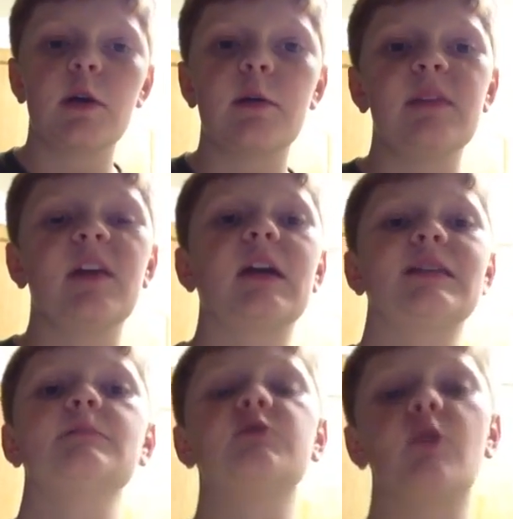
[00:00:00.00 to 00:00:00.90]
anyway, thank you
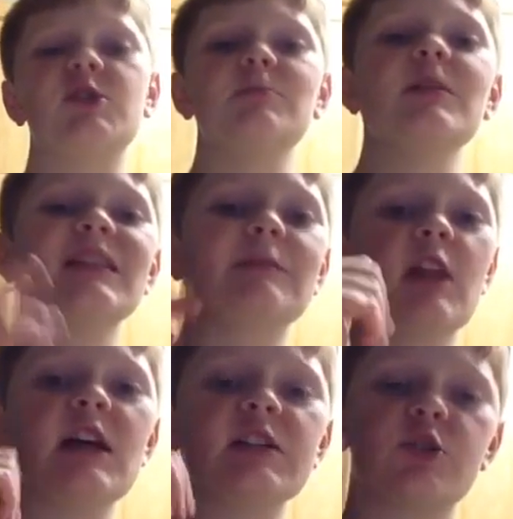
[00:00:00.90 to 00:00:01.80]
so much for watching. Please leave a
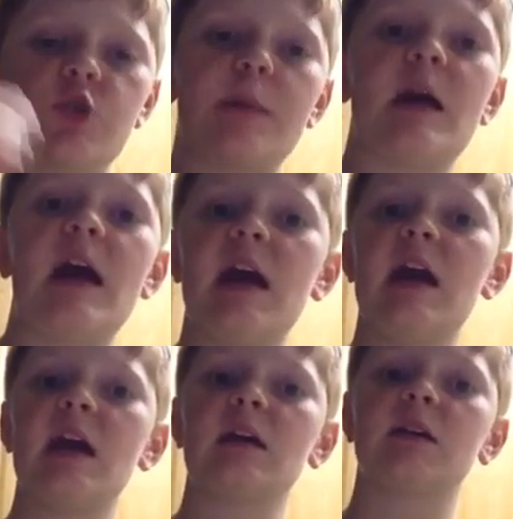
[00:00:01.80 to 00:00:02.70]
like, subscribe,
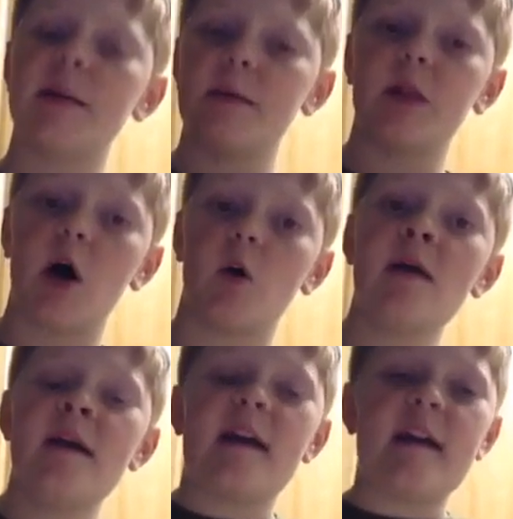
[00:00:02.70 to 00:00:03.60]
and comment below
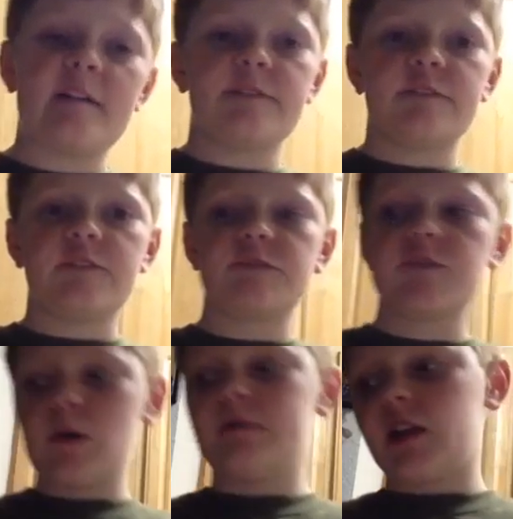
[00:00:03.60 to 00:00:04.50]
if
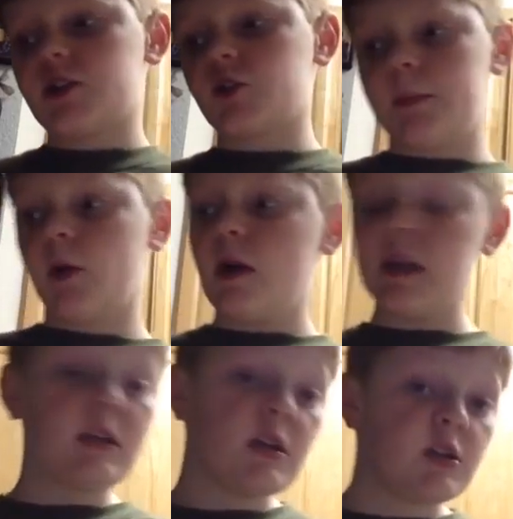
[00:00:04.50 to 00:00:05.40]
you have not subscribed
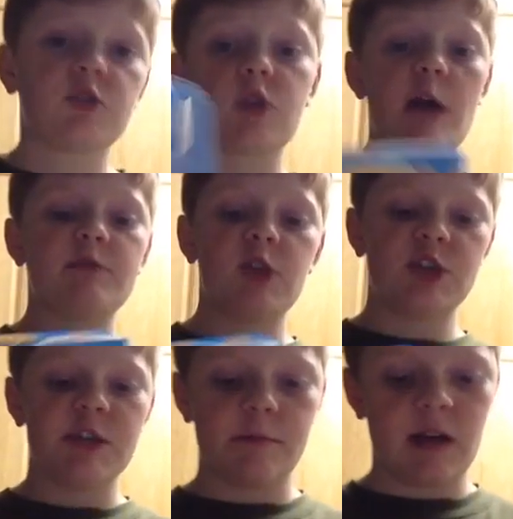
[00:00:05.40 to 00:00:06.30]
already, subscribe so you
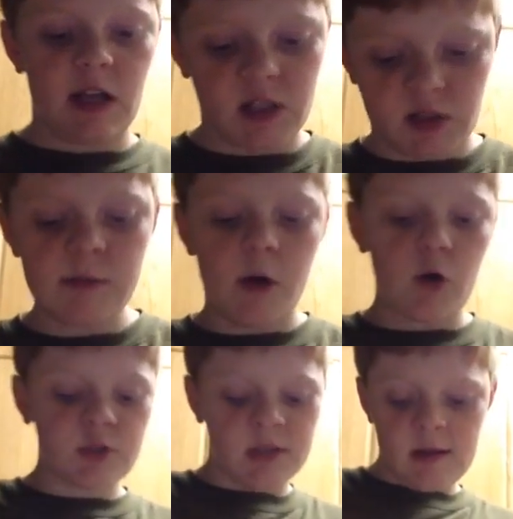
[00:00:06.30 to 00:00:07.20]
see my next
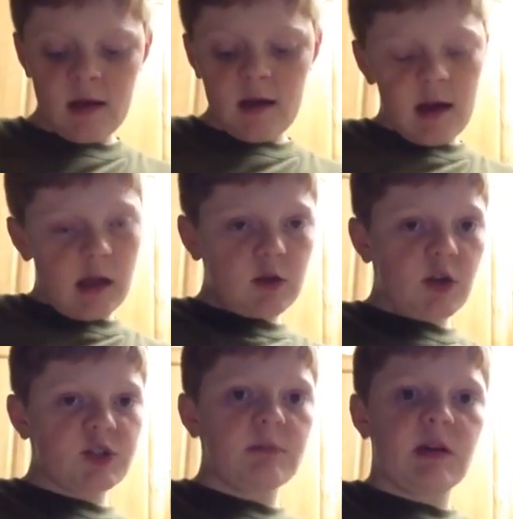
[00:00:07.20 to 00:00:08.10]
post, and
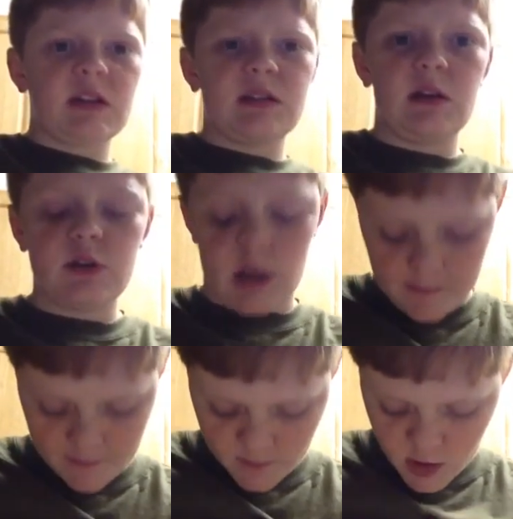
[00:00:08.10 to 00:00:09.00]
you'll see my next dinner
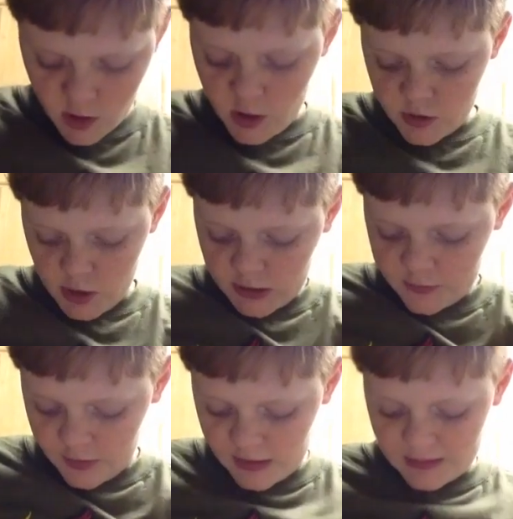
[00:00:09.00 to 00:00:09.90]
time. Dark
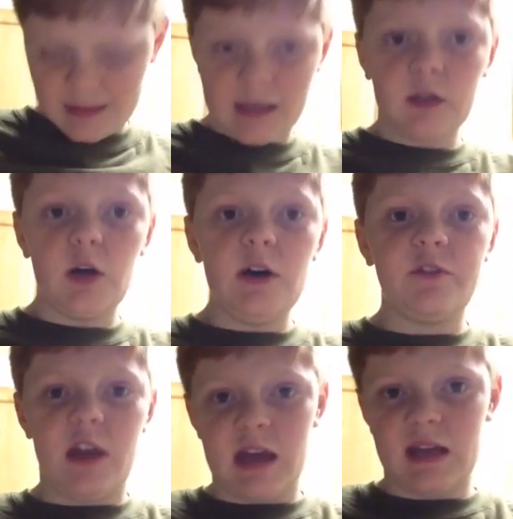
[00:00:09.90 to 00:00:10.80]
Knight 3D signing
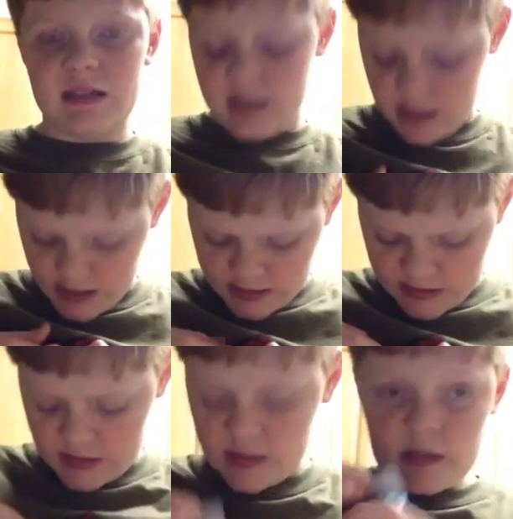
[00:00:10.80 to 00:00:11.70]
off, and I'll see you
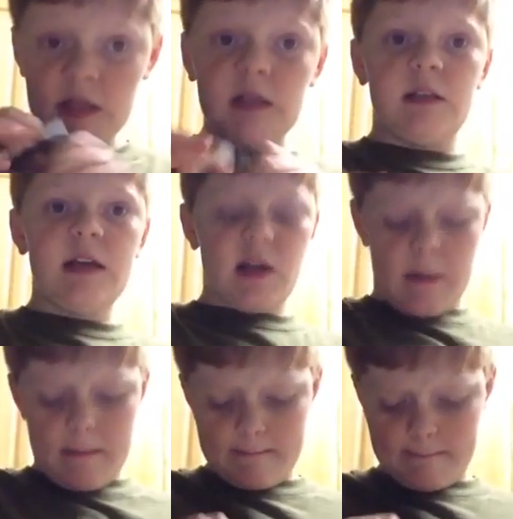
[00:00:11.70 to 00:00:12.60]
guys
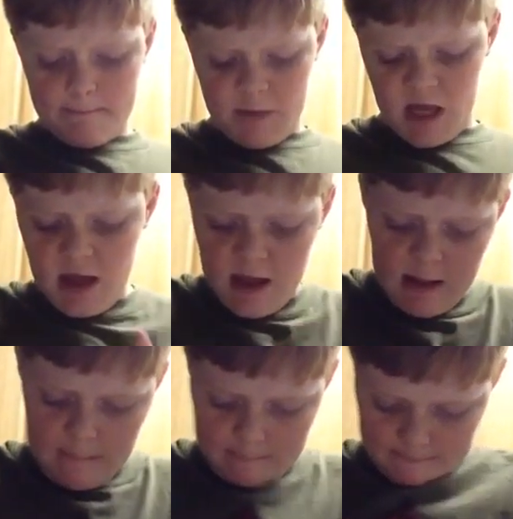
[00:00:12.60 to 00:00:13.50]
later.
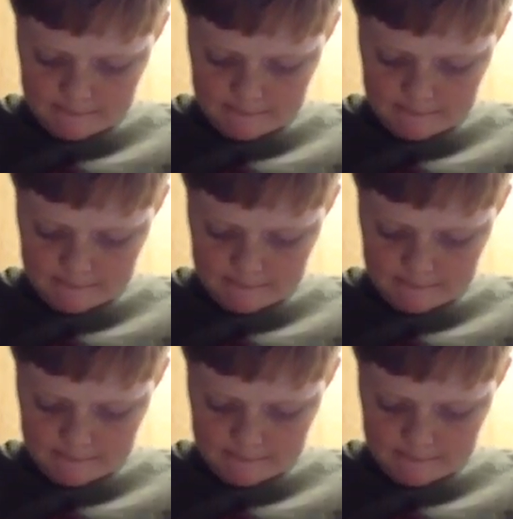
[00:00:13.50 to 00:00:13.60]
Bye!